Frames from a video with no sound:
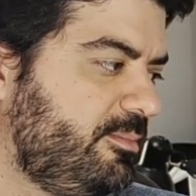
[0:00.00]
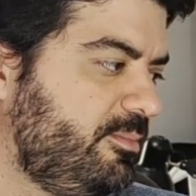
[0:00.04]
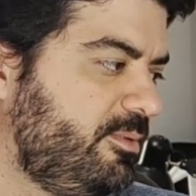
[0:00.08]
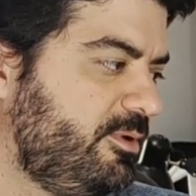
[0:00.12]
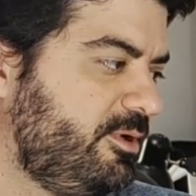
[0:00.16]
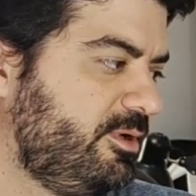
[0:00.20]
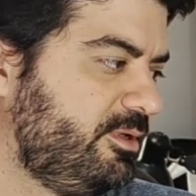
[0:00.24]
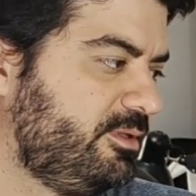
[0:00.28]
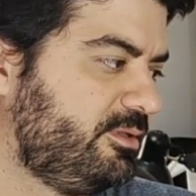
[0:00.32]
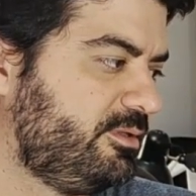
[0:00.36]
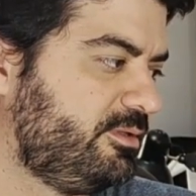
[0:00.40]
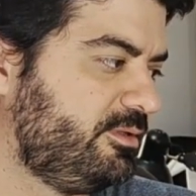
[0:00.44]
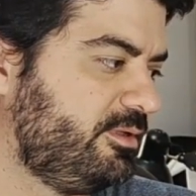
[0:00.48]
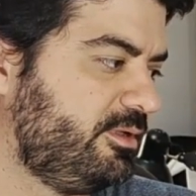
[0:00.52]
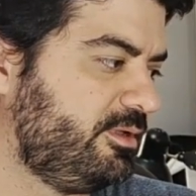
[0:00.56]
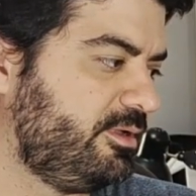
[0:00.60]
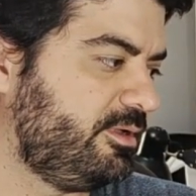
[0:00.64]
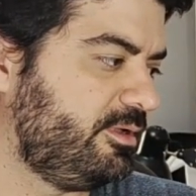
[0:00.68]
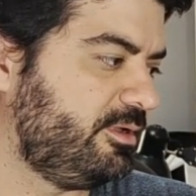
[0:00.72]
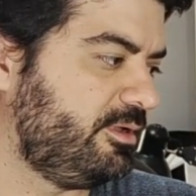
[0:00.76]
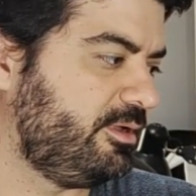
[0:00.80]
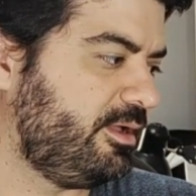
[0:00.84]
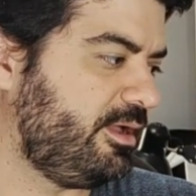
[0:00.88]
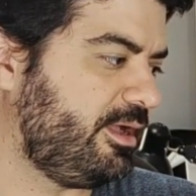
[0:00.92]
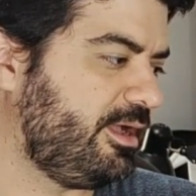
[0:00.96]
But
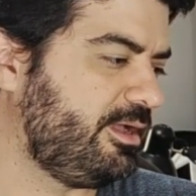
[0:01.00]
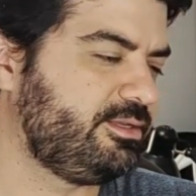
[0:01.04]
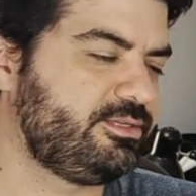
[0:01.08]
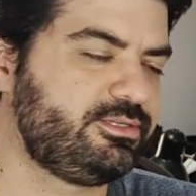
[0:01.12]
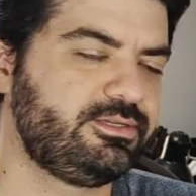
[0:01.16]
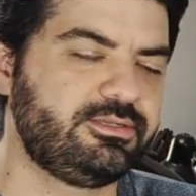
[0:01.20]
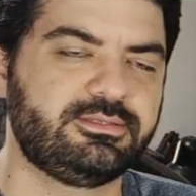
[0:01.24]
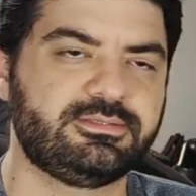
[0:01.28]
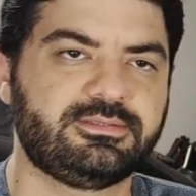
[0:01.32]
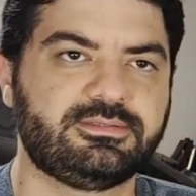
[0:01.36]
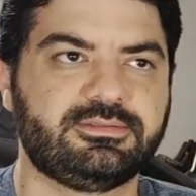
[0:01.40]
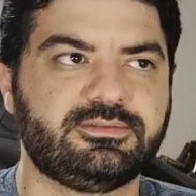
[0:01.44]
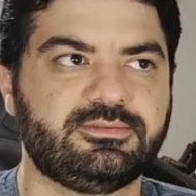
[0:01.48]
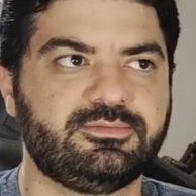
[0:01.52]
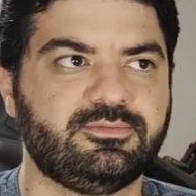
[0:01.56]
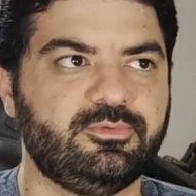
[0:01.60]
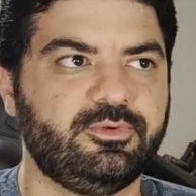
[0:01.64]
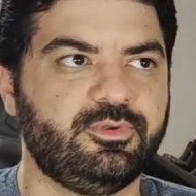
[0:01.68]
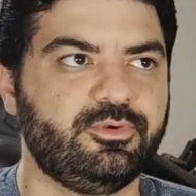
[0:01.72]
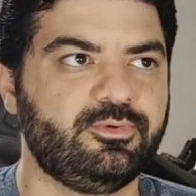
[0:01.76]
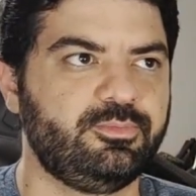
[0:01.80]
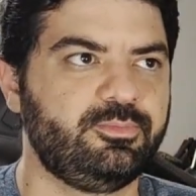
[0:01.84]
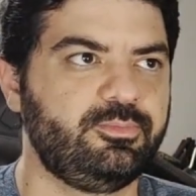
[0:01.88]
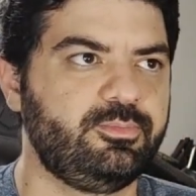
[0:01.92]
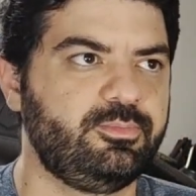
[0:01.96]
I just
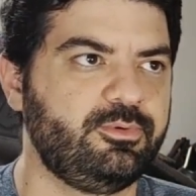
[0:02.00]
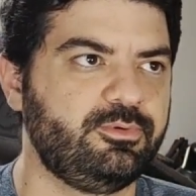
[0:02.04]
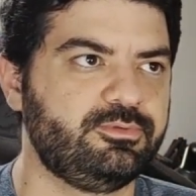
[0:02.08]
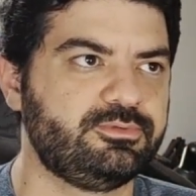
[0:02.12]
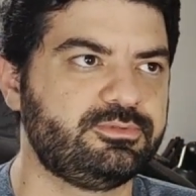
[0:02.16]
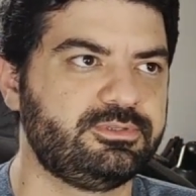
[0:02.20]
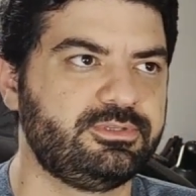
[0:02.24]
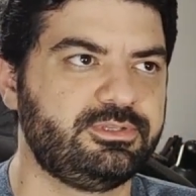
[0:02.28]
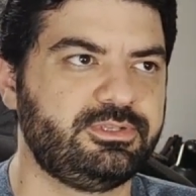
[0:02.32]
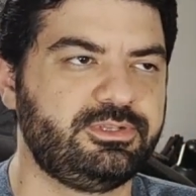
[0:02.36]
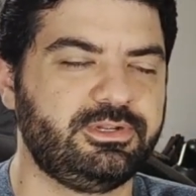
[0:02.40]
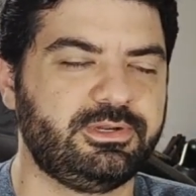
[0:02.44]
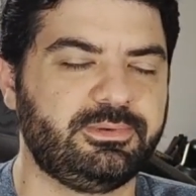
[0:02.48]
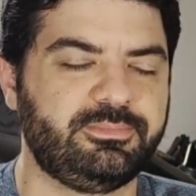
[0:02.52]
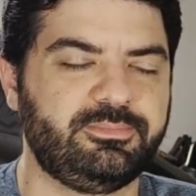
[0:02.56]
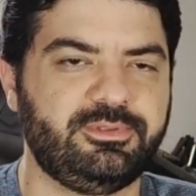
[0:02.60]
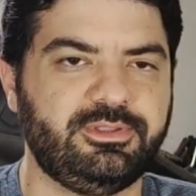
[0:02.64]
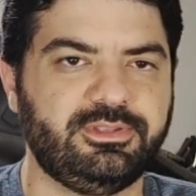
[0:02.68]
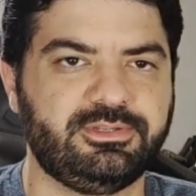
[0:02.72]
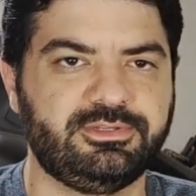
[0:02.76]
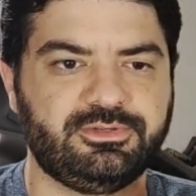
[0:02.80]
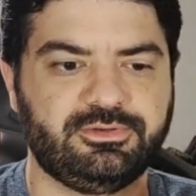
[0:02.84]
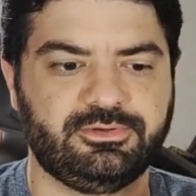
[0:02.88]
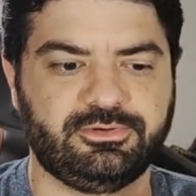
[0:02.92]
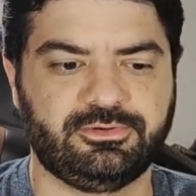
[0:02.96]
will post here a
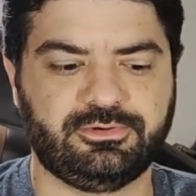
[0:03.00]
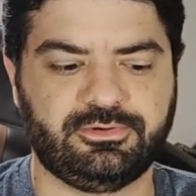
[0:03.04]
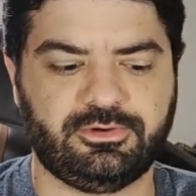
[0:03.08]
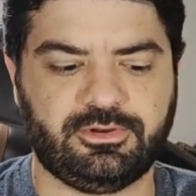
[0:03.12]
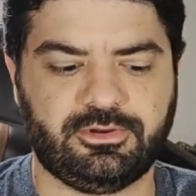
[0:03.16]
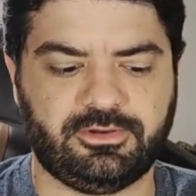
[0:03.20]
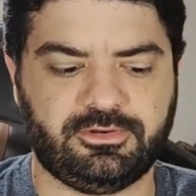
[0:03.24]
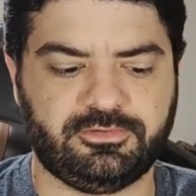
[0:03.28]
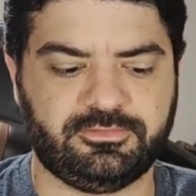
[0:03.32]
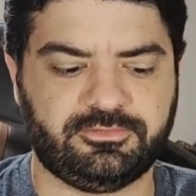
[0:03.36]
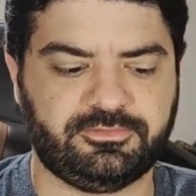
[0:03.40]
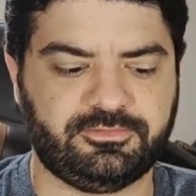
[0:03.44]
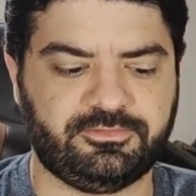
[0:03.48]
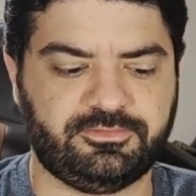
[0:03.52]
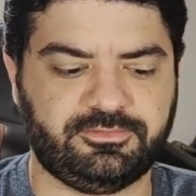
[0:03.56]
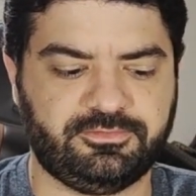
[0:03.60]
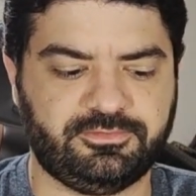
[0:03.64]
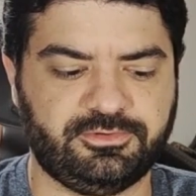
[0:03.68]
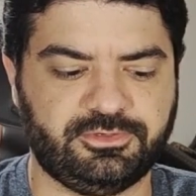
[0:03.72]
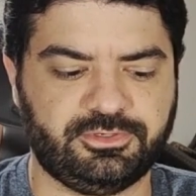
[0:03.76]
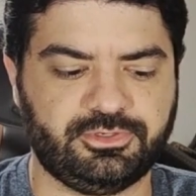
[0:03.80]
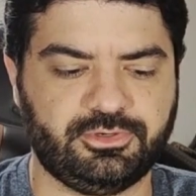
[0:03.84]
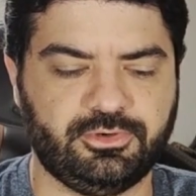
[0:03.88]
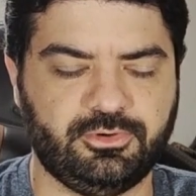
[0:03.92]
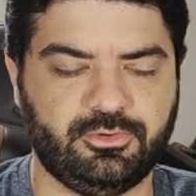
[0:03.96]
picture of
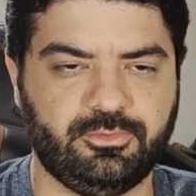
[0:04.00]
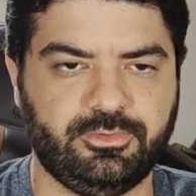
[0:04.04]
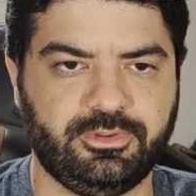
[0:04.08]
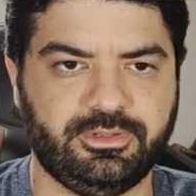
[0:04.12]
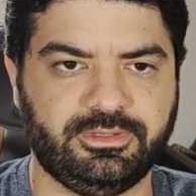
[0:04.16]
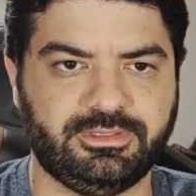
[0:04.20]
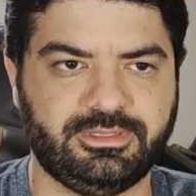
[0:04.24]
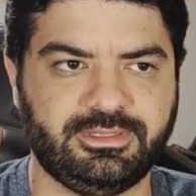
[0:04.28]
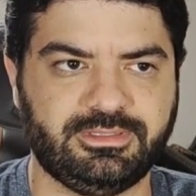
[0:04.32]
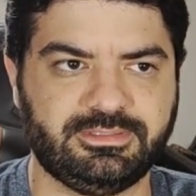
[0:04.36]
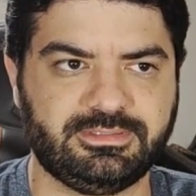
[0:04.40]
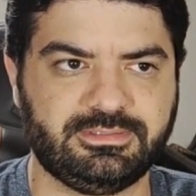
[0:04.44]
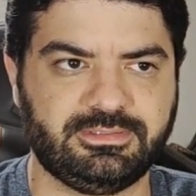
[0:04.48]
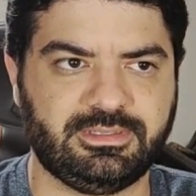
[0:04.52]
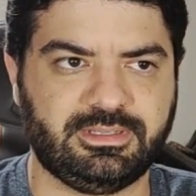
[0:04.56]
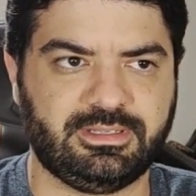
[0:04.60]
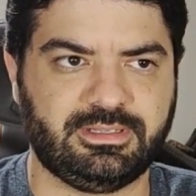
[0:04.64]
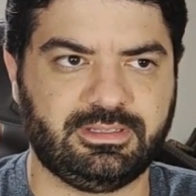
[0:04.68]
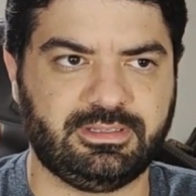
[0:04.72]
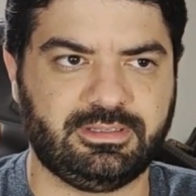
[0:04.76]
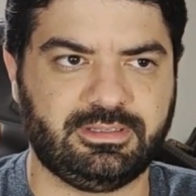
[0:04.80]
showing this